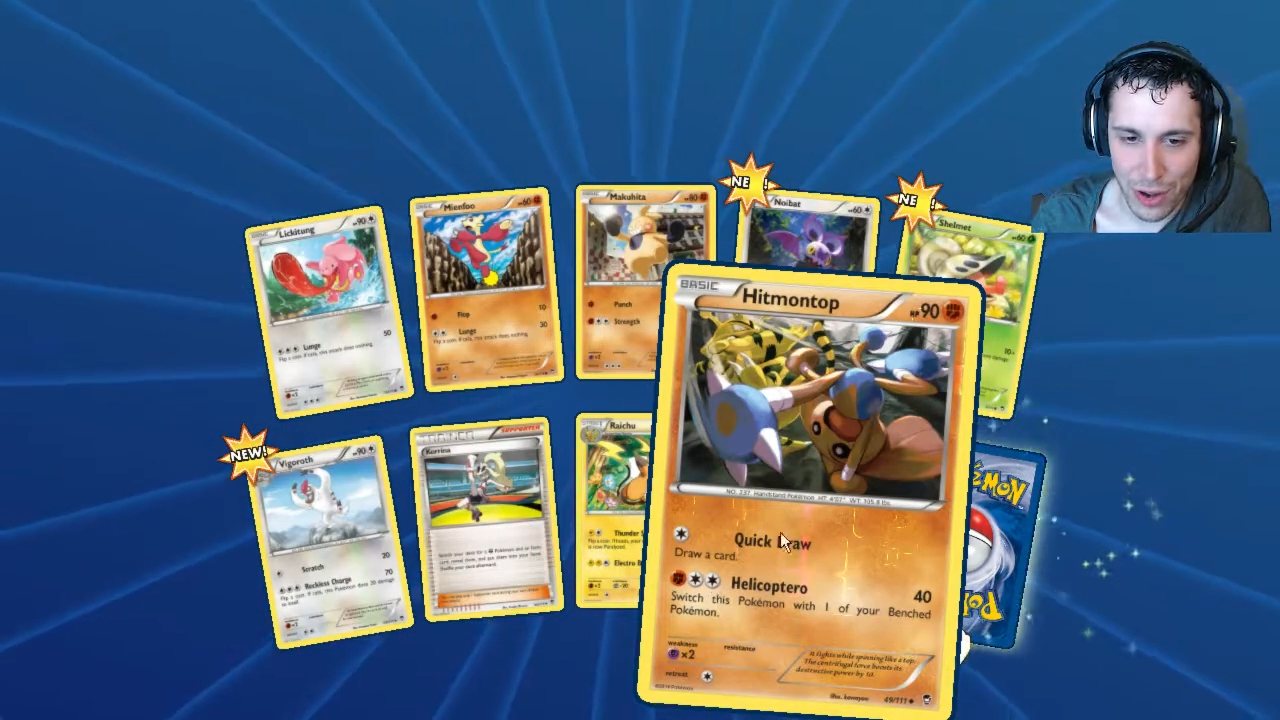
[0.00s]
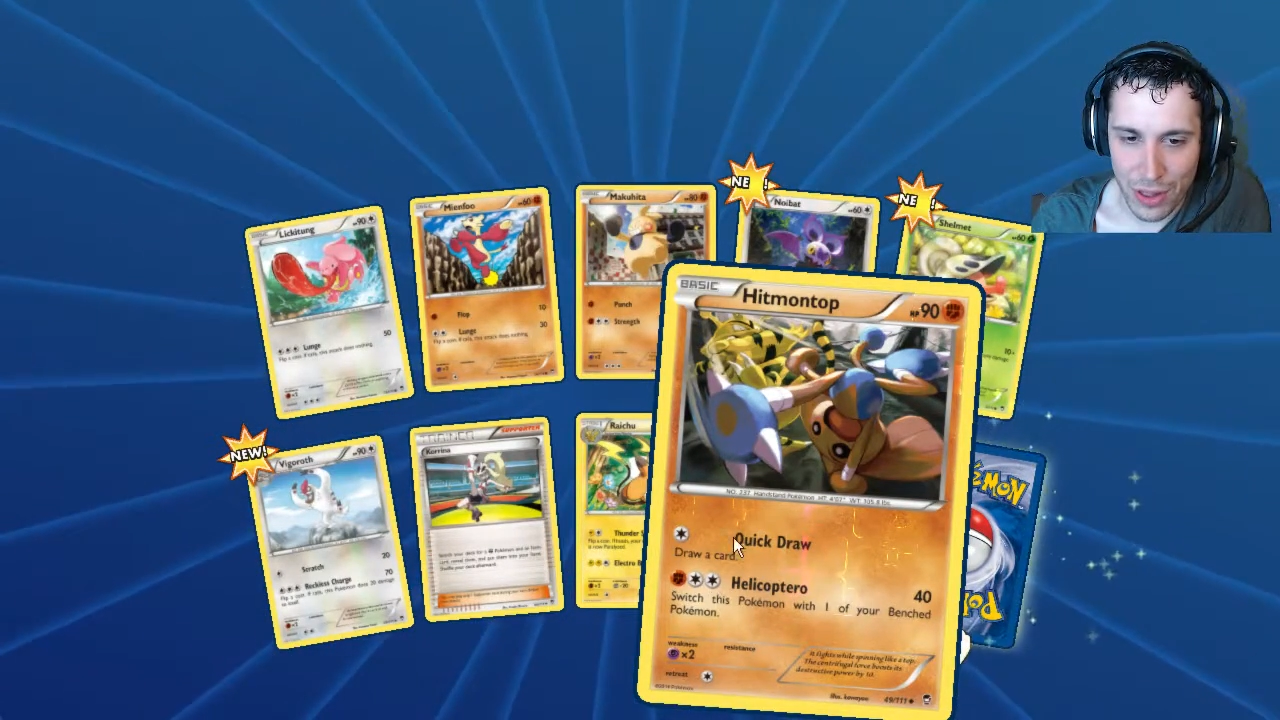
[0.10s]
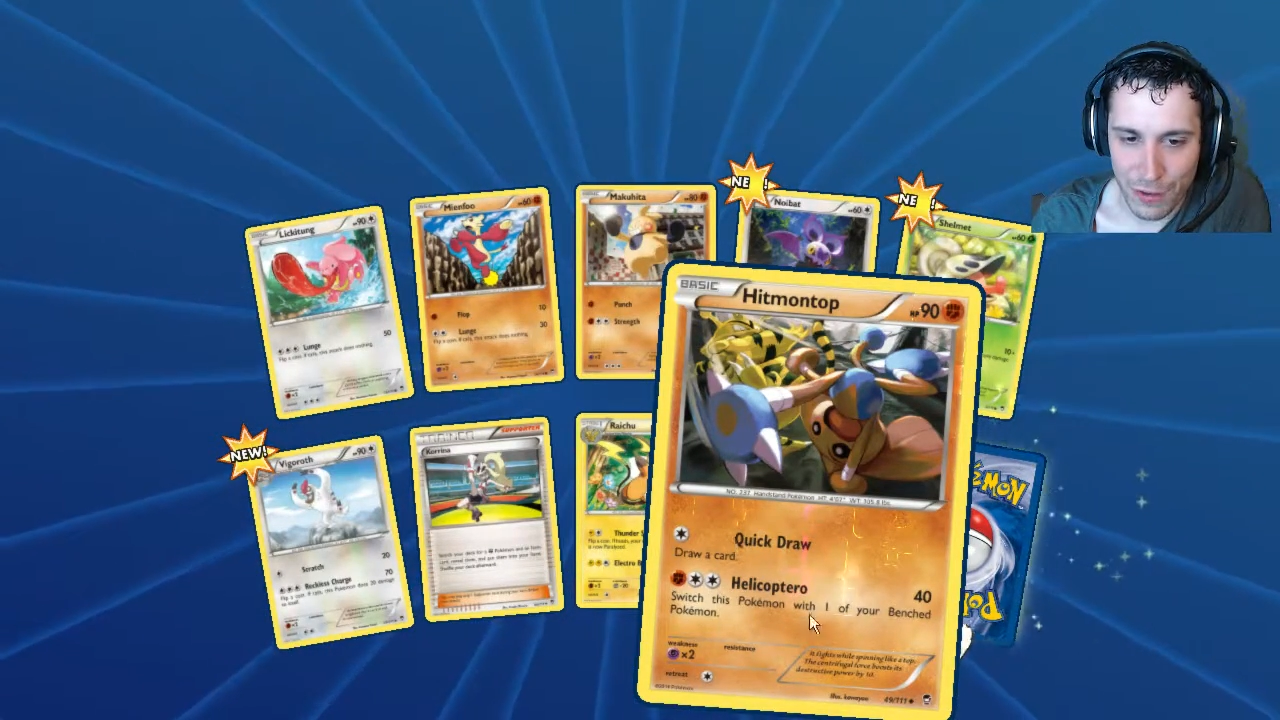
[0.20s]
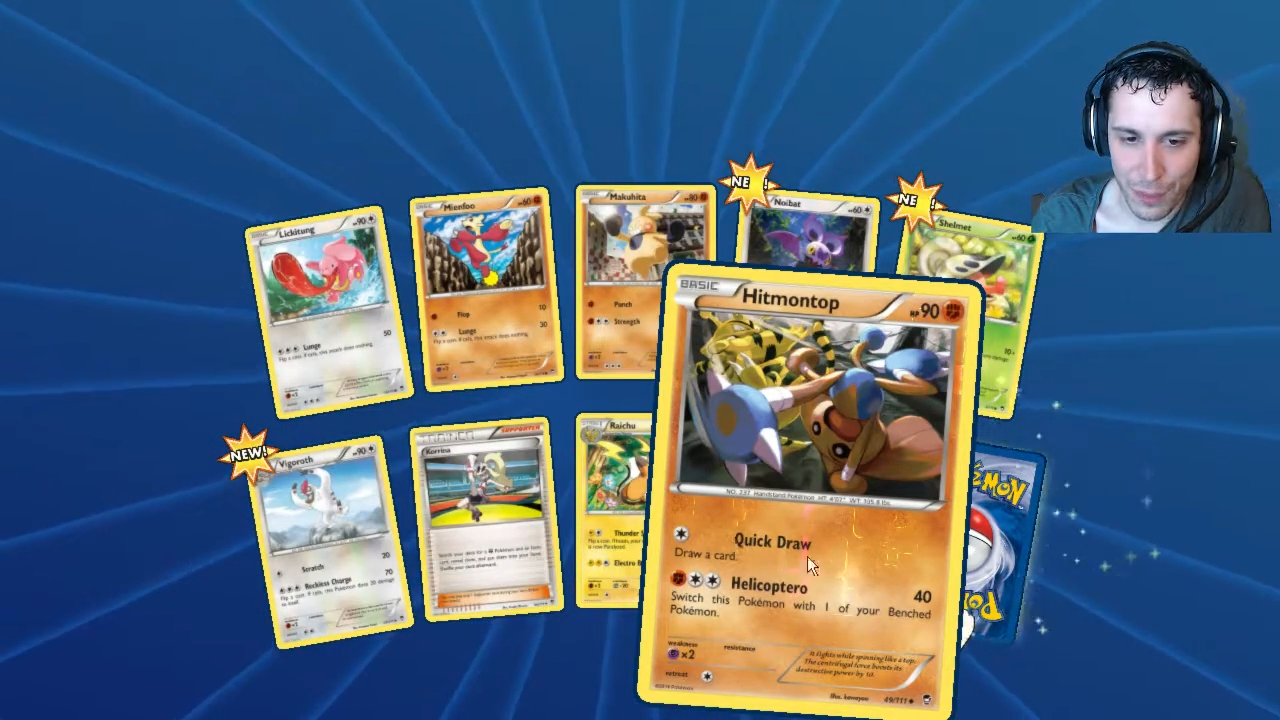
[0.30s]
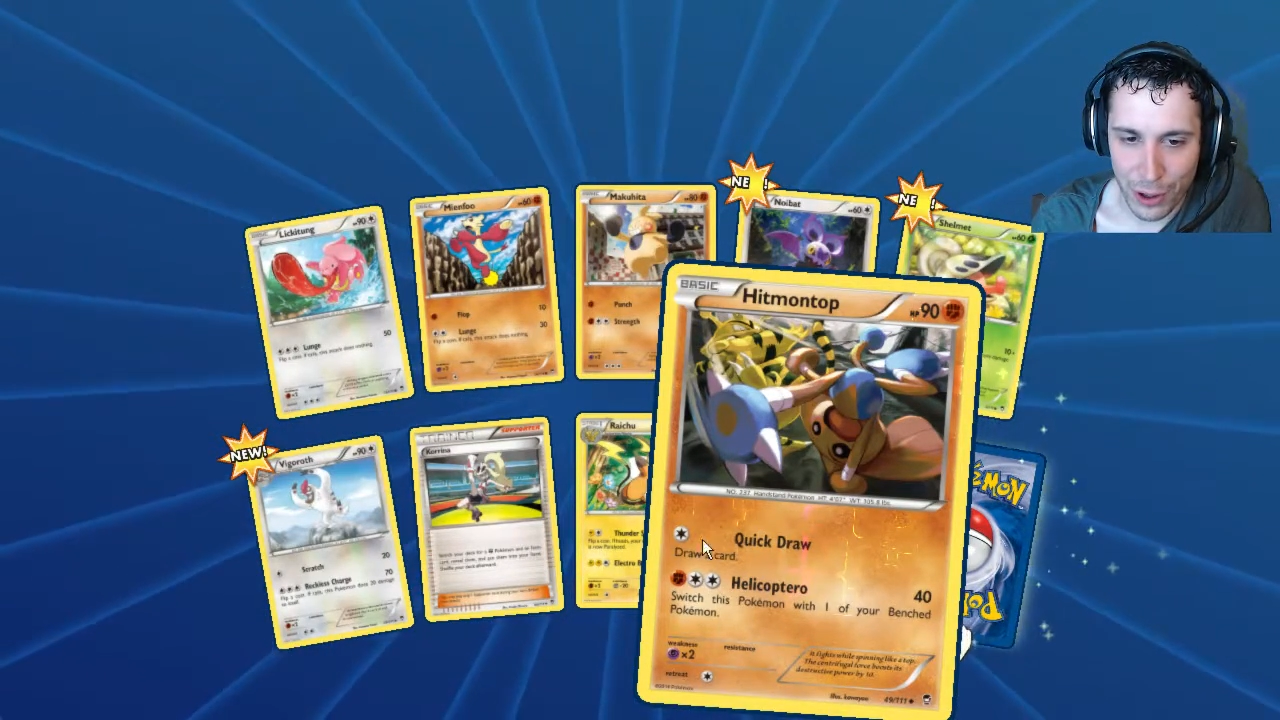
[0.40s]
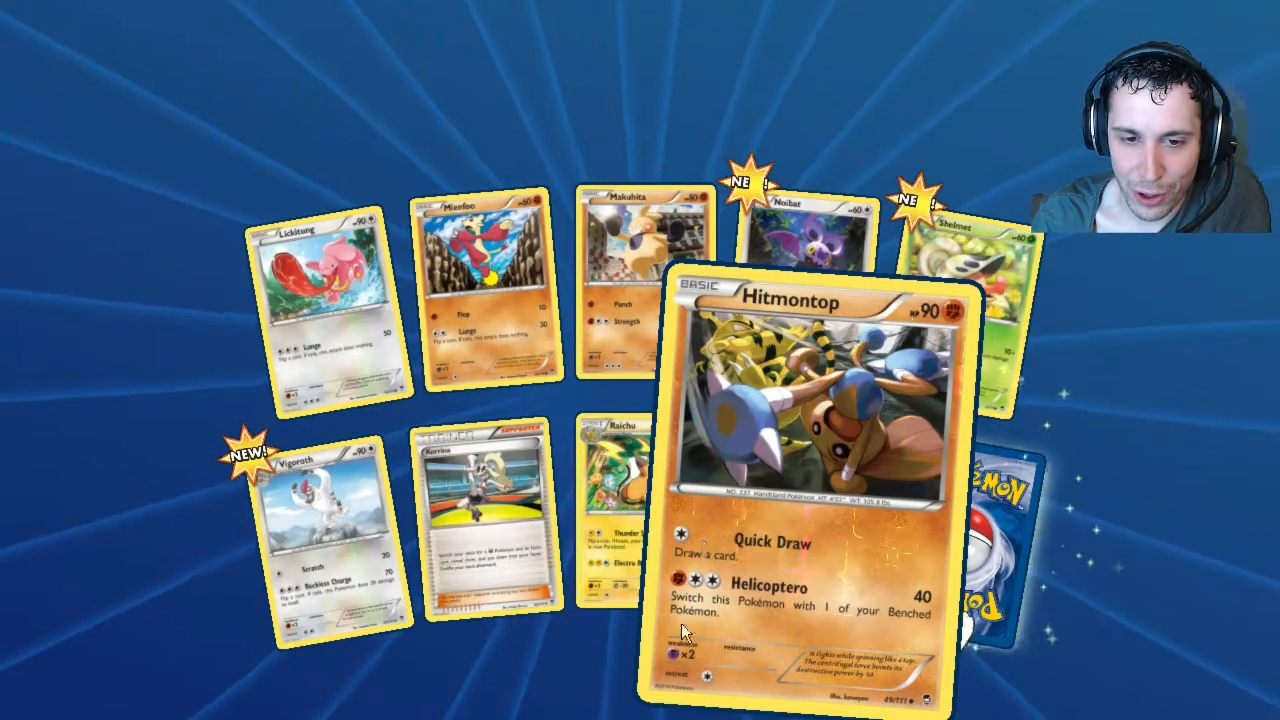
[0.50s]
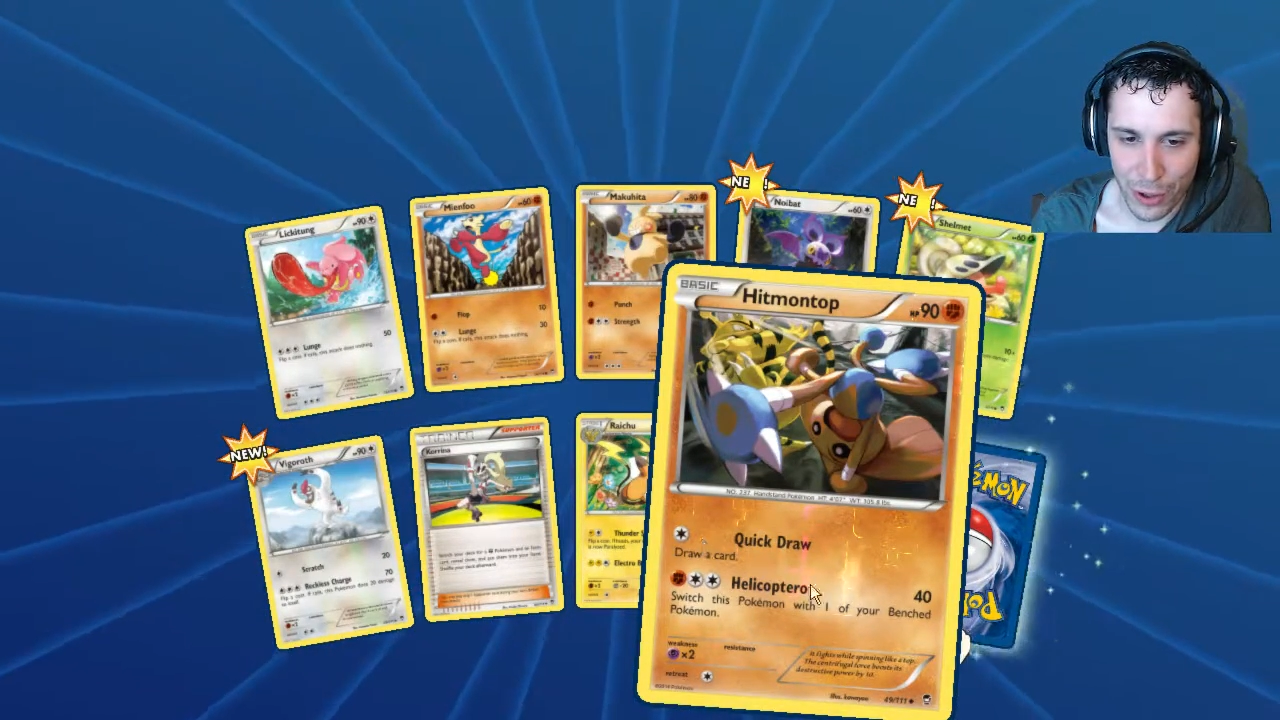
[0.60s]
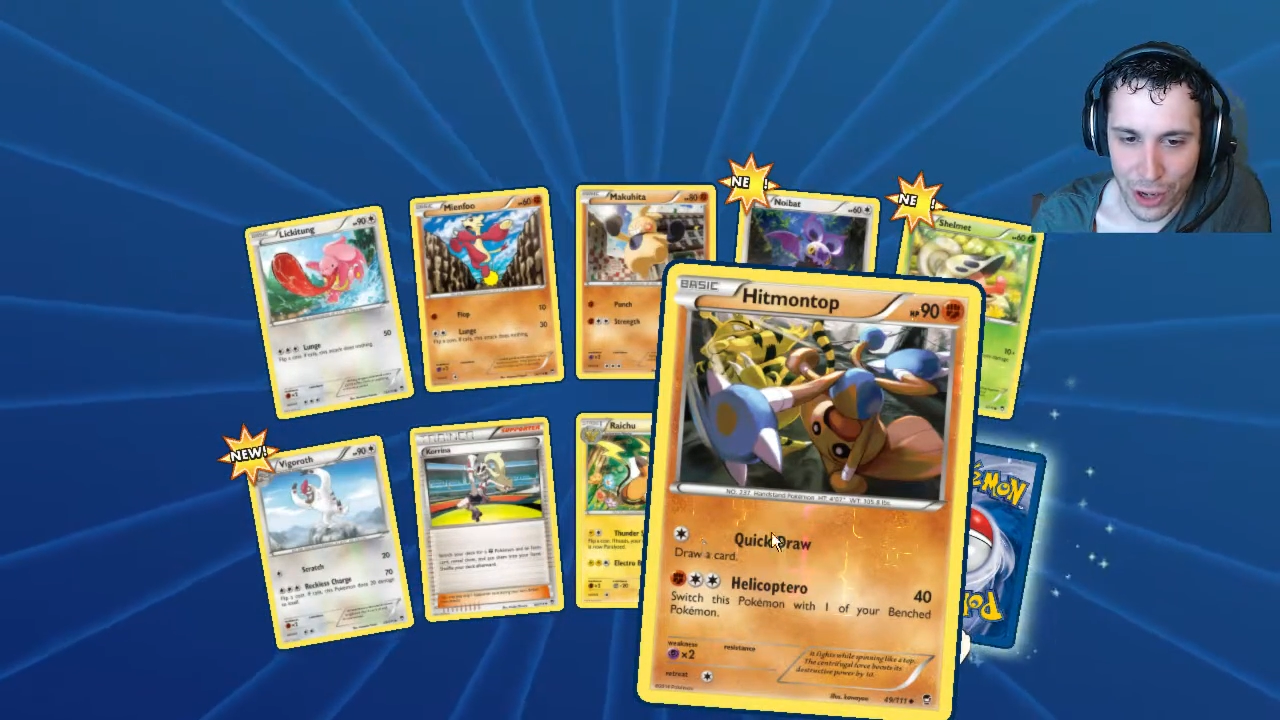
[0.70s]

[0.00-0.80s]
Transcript: that other Pokemon